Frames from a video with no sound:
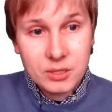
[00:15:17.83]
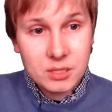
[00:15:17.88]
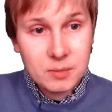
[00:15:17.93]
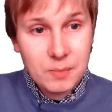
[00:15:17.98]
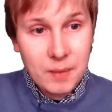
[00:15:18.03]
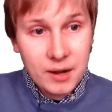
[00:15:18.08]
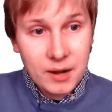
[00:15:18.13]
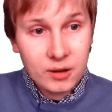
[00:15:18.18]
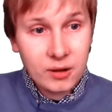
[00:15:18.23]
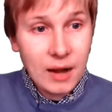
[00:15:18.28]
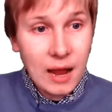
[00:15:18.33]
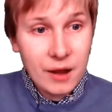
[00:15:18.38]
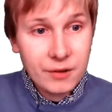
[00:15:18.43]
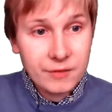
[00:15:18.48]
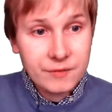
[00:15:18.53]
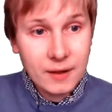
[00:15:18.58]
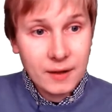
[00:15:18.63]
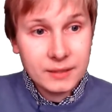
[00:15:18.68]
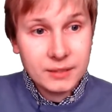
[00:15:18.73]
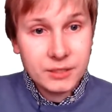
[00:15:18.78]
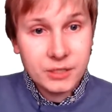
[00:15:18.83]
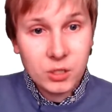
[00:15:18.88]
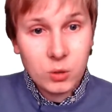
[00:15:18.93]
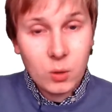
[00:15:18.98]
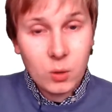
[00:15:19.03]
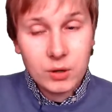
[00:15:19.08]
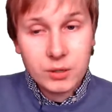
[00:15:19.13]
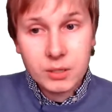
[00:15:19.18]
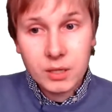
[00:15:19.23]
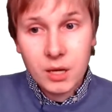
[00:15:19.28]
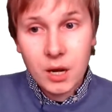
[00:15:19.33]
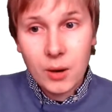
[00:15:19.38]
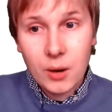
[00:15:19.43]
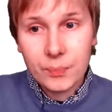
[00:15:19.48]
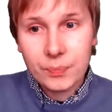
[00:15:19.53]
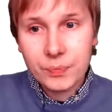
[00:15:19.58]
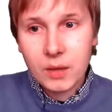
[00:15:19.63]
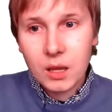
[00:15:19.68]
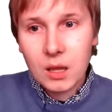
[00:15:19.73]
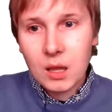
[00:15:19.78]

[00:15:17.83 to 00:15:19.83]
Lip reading: depending on how fancy you want to go.